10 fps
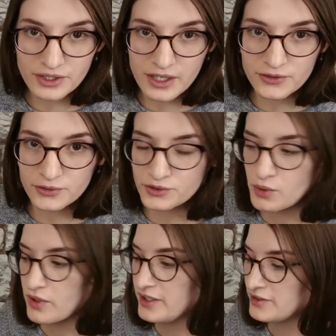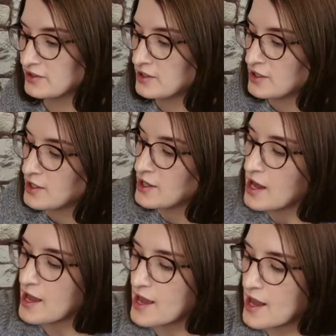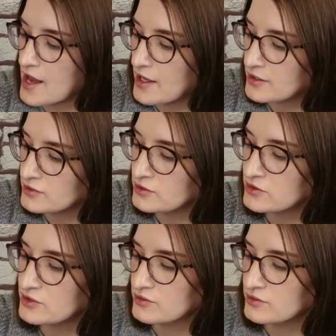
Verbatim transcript: dinosaur toys and